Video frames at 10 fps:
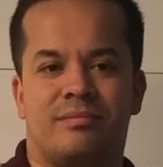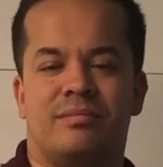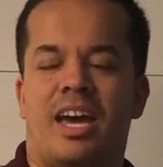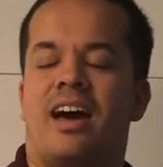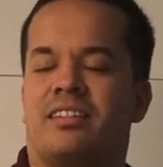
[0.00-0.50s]

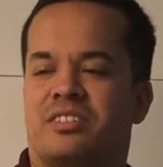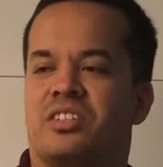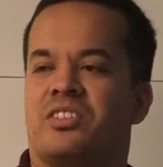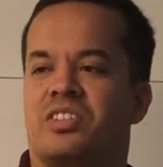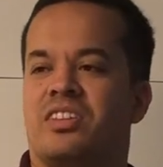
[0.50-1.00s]
Yeah, there's
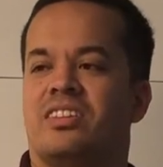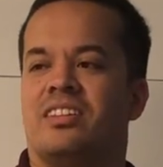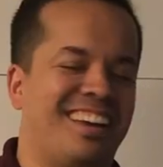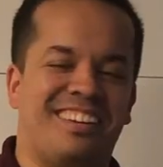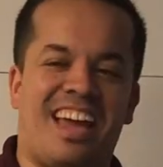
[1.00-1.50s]
there's a
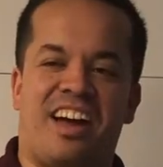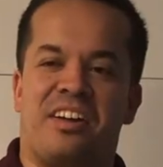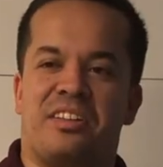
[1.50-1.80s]
yeah.